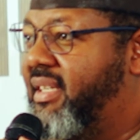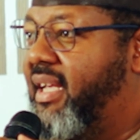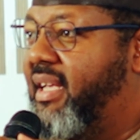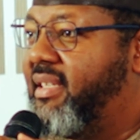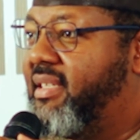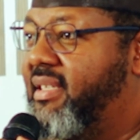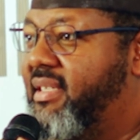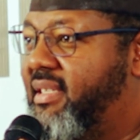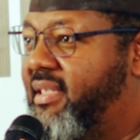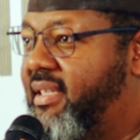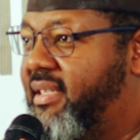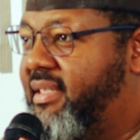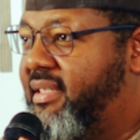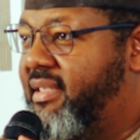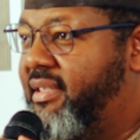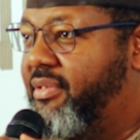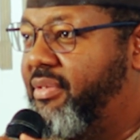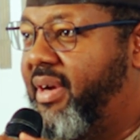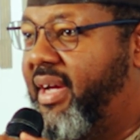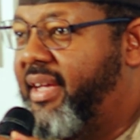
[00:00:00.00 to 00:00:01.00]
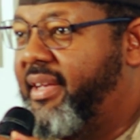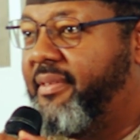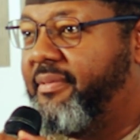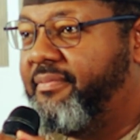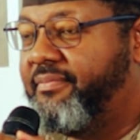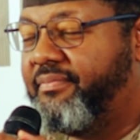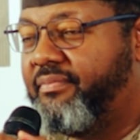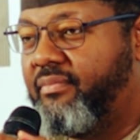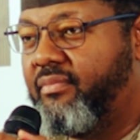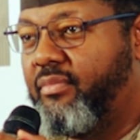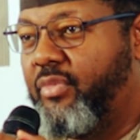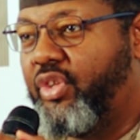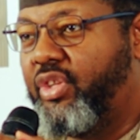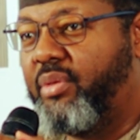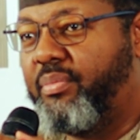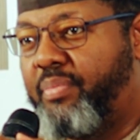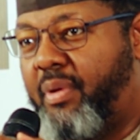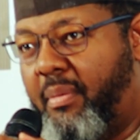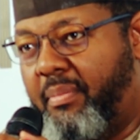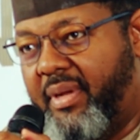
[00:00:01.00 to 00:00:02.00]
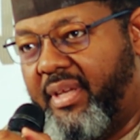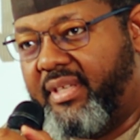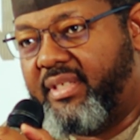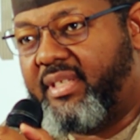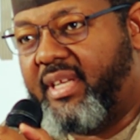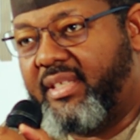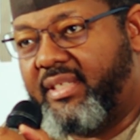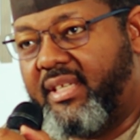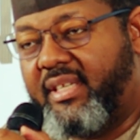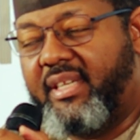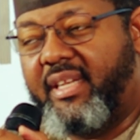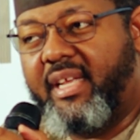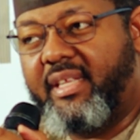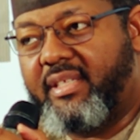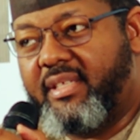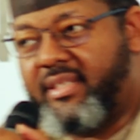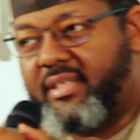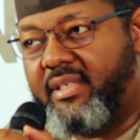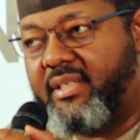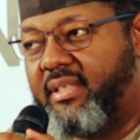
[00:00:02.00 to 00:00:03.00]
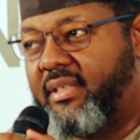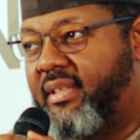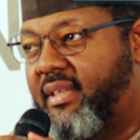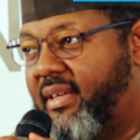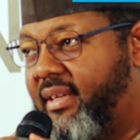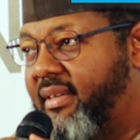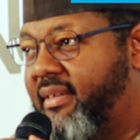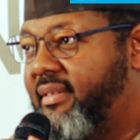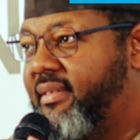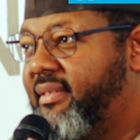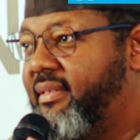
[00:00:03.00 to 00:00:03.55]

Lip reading: in 1960, right? But the Republic started in 1963.